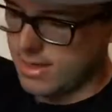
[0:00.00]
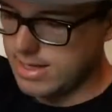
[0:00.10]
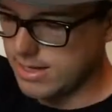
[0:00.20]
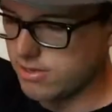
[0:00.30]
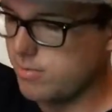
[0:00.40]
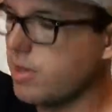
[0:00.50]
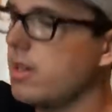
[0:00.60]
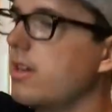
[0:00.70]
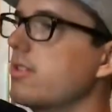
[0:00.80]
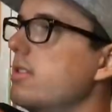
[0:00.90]
And I just
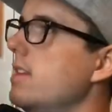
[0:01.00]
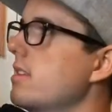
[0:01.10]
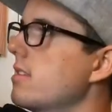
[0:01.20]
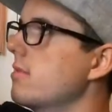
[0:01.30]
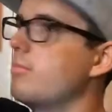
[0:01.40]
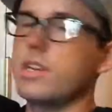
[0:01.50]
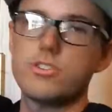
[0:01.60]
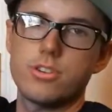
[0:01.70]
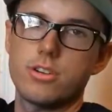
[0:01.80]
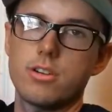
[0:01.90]
put it underneath my
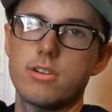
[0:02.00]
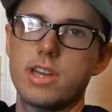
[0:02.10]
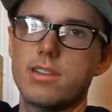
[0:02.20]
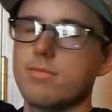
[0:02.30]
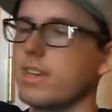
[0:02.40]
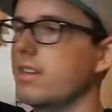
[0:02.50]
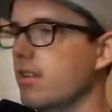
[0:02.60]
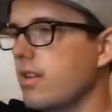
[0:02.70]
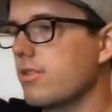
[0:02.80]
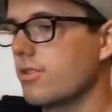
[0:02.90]
shirt, okay? Like
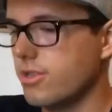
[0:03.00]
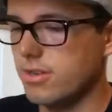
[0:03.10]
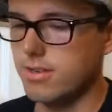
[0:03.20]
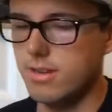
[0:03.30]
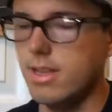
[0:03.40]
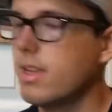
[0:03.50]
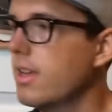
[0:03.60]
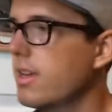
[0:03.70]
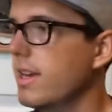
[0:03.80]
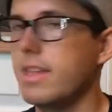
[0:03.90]
an undershirt.
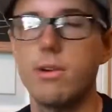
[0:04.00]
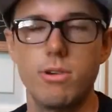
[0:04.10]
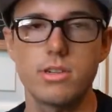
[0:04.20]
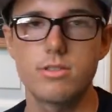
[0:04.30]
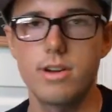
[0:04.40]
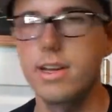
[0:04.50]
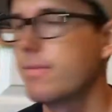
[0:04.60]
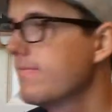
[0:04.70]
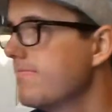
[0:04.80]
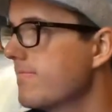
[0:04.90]
And that works
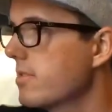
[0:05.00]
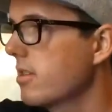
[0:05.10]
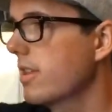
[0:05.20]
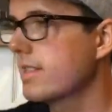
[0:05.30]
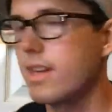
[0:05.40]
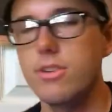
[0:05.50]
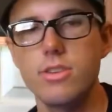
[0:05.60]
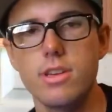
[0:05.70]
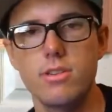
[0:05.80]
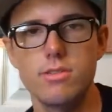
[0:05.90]
great. So that's how
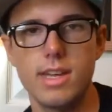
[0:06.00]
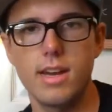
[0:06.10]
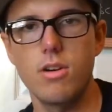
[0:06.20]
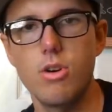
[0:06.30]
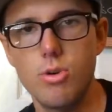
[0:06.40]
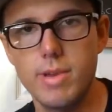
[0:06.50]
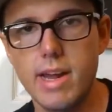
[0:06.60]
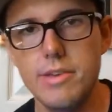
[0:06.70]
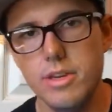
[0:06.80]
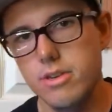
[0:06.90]
you can use it at home
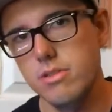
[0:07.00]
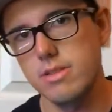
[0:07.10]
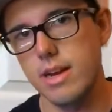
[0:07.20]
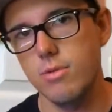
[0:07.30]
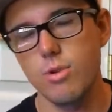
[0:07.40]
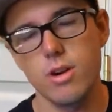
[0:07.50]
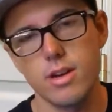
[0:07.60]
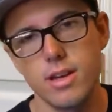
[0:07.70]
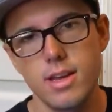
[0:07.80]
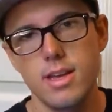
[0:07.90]
and how you can use it at
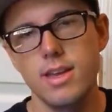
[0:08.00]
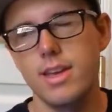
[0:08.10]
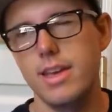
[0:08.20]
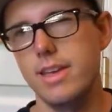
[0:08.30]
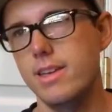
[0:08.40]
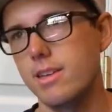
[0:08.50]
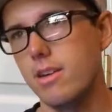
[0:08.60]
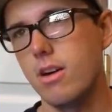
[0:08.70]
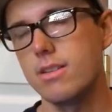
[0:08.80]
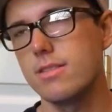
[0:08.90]
work. And
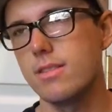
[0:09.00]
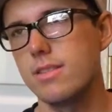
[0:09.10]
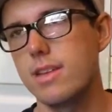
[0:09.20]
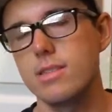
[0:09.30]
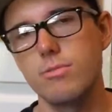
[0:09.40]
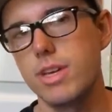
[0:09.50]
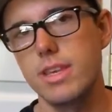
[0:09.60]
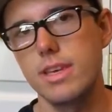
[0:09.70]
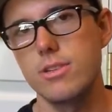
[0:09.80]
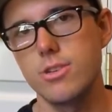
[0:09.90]
it honestly takes away
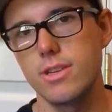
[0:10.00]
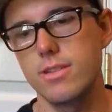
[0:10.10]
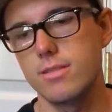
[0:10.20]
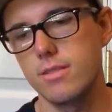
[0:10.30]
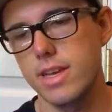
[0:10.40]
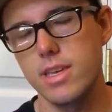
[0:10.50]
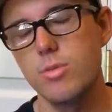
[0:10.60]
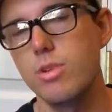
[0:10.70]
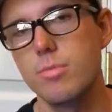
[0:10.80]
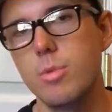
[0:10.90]
the itching like
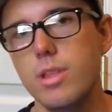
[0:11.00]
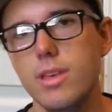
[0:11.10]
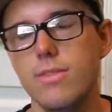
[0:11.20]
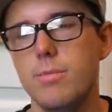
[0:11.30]
you wouldn't believe.